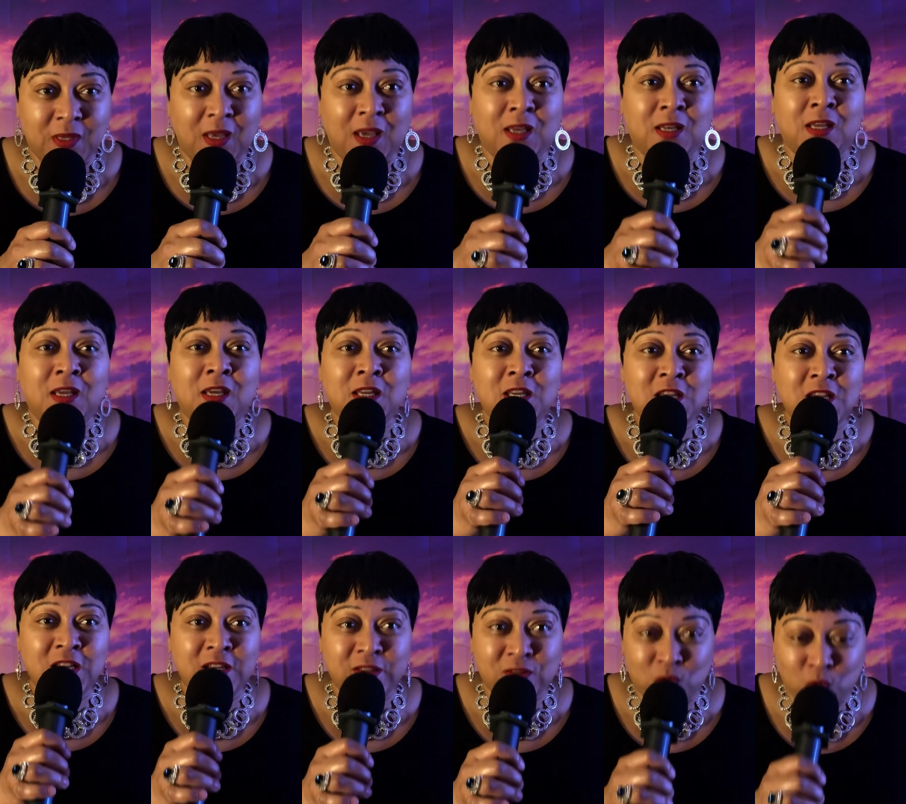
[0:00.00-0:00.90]
and in
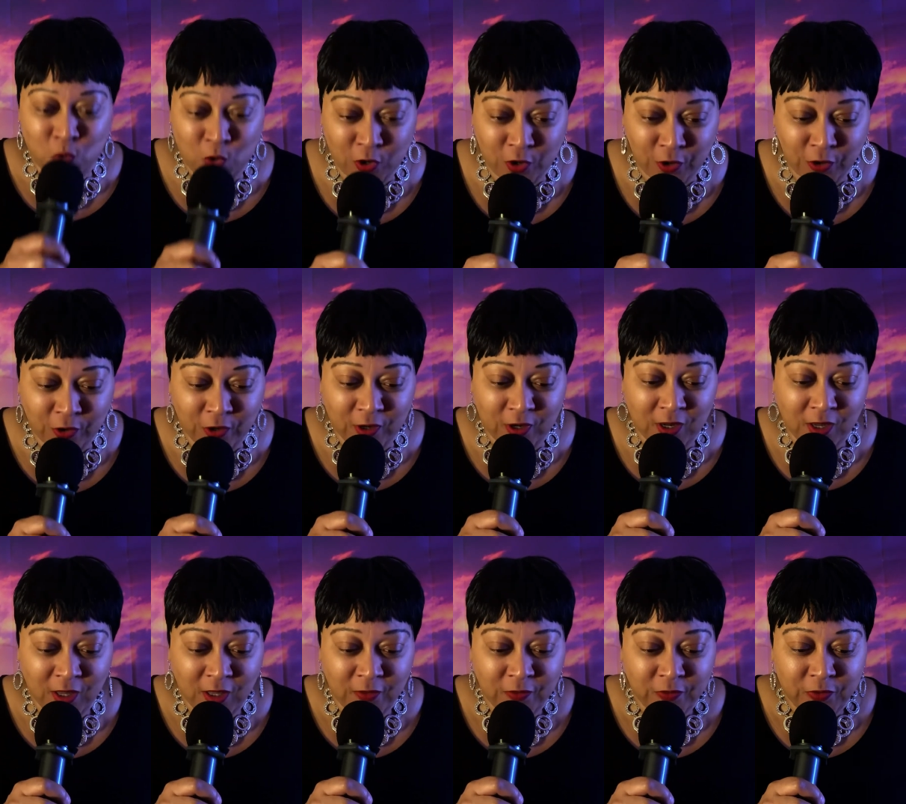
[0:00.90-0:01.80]
his word,
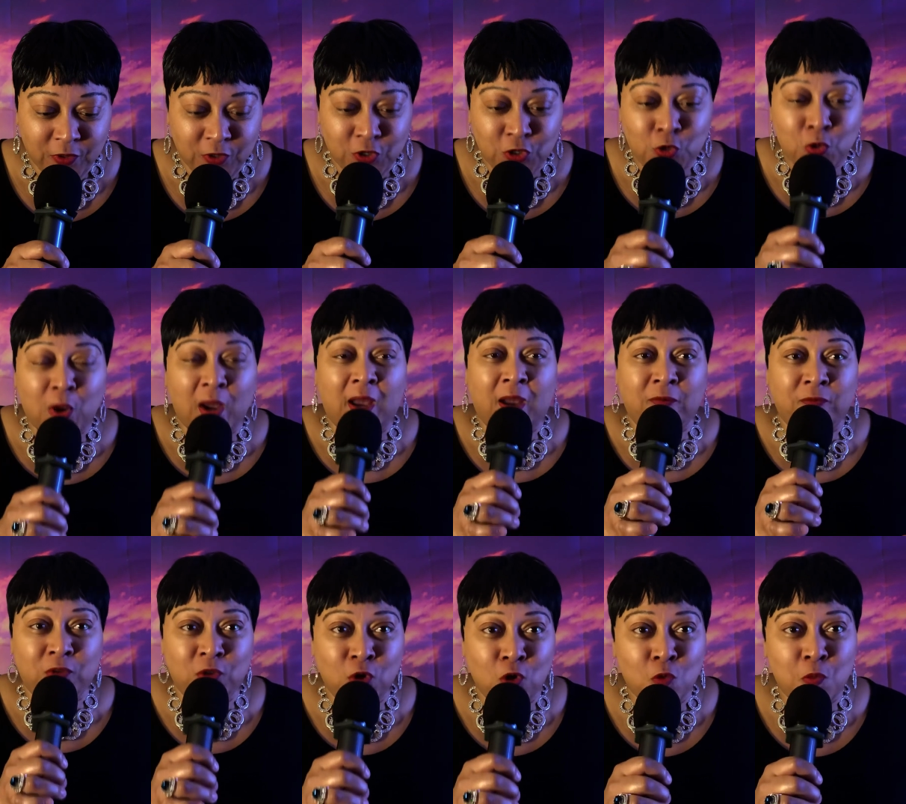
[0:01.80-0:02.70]
you
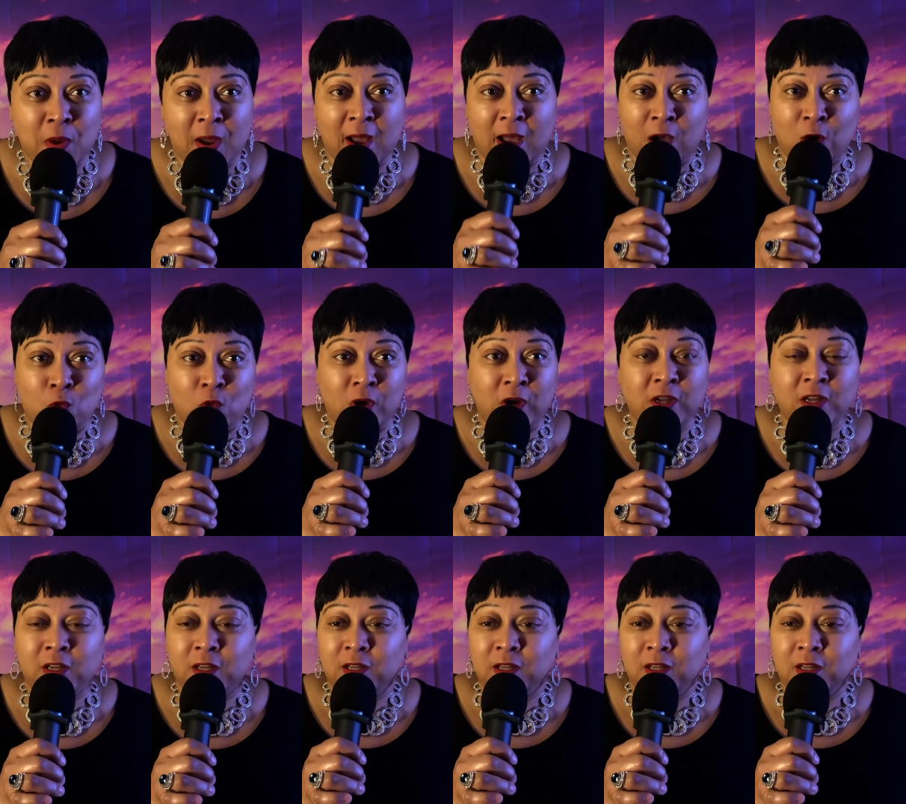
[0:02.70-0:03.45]
have no power.